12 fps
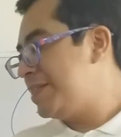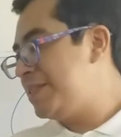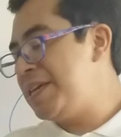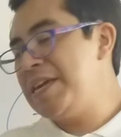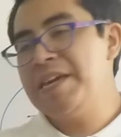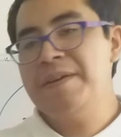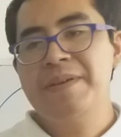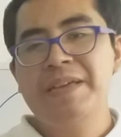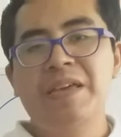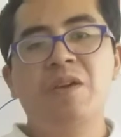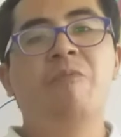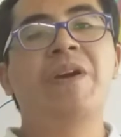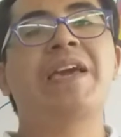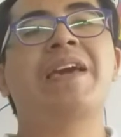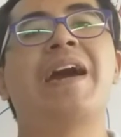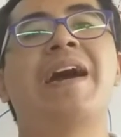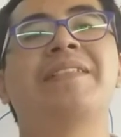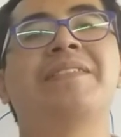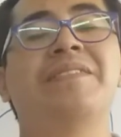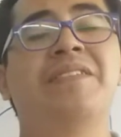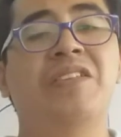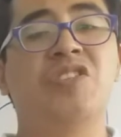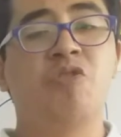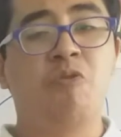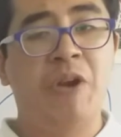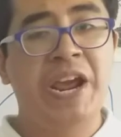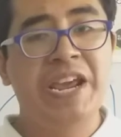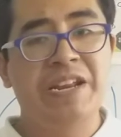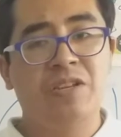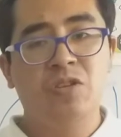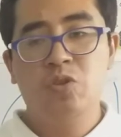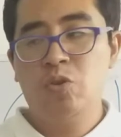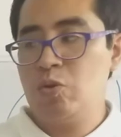T, we had the train.